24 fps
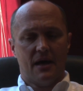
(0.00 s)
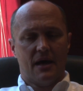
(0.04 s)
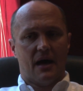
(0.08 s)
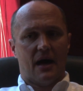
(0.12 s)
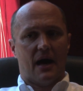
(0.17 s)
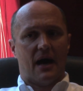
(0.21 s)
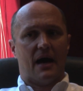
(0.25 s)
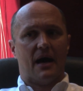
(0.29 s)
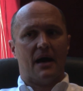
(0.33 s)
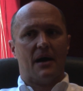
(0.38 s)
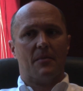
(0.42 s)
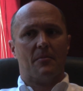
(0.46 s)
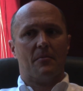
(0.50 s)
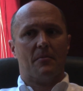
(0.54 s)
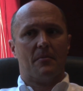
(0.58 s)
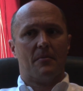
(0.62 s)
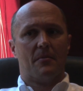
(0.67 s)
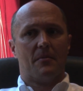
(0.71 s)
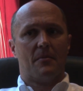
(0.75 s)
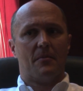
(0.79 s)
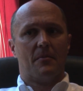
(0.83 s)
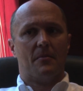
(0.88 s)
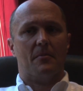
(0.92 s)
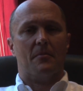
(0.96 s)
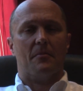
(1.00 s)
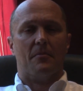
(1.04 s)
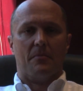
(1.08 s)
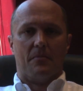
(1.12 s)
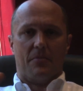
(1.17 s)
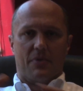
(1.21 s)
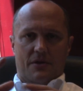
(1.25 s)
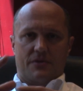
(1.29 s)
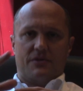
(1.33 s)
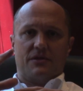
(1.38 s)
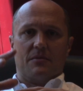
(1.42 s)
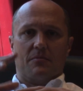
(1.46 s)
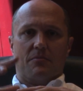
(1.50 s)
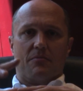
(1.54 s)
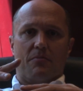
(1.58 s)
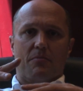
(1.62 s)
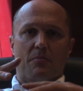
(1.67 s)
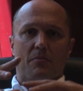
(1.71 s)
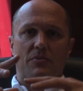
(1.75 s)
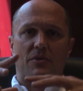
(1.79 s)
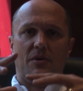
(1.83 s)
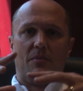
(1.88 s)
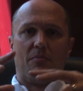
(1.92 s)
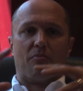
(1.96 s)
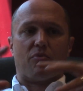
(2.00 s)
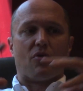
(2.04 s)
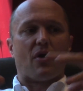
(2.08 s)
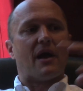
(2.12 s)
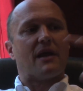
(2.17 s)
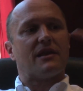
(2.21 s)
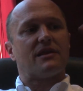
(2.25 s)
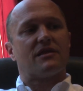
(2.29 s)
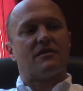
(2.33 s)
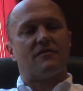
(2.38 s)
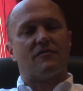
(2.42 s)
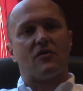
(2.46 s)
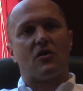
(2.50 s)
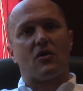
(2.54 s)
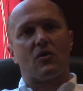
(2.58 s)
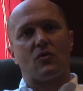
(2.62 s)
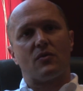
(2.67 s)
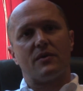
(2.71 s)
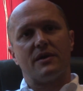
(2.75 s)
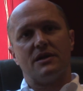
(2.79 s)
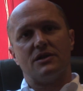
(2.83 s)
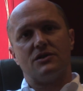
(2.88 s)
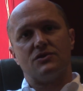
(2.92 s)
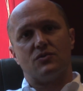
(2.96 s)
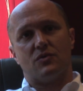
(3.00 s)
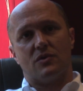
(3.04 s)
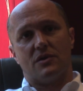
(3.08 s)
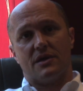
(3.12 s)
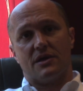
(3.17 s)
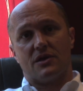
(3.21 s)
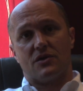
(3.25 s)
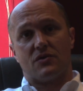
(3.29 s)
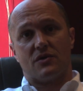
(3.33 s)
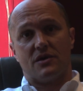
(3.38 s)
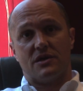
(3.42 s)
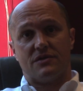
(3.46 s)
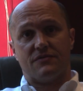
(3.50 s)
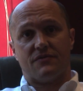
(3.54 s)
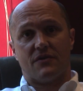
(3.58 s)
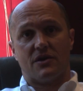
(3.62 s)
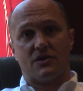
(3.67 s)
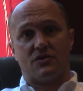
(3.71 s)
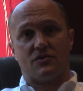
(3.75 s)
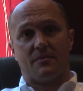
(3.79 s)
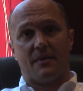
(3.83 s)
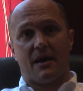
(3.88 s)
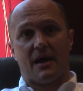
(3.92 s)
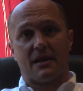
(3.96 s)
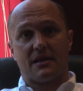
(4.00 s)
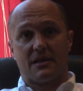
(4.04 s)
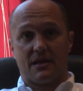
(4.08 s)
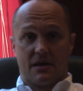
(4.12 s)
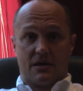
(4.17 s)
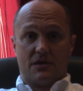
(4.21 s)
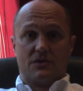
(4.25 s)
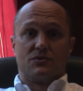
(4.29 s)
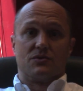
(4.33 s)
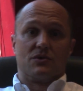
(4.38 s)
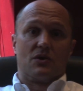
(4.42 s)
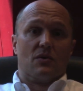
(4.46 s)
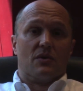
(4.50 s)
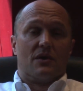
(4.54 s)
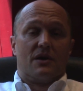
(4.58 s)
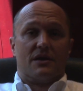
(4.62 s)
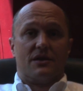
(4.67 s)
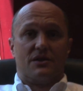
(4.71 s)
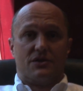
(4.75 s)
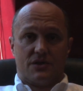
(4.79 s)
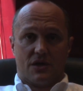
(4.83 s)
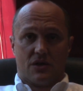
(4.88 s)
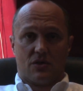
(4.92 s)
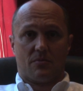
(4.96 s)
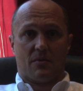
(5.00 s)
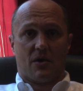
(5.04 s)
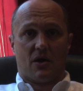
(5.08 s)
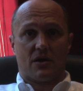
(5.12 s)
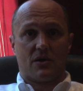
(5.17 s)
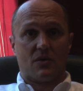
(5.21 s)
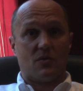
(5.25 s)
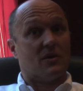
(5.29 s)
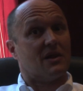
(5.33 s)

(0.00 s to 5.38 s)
But the breadth of our reach will increase very dramatically because we're going into the general market.